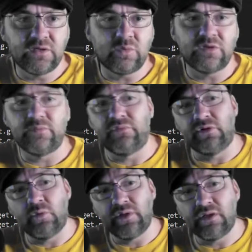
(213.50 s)
that it works before
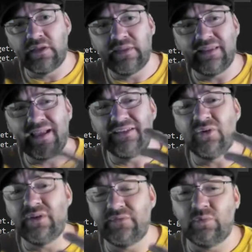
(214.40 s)
going on, then I
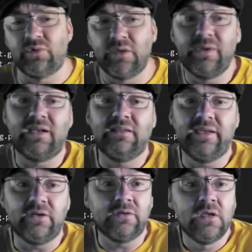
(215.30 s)
don't have to worry about it
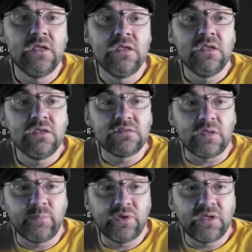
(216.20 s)
later.
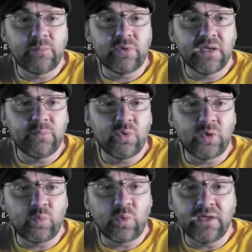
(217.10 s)
So I'm putting a
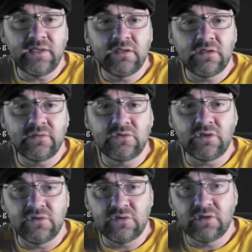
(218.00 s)
breakpoint right here on
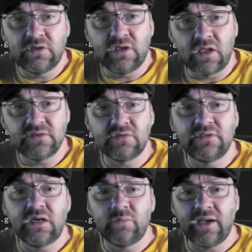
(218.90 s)

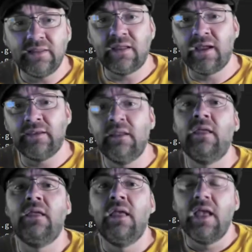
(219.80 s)
console.writeLine,
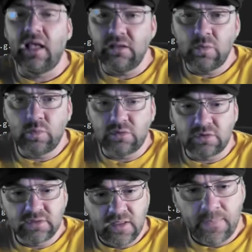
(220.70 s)
hello
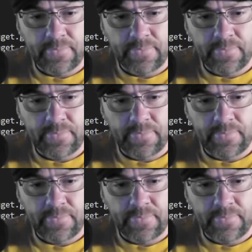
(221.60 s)
world,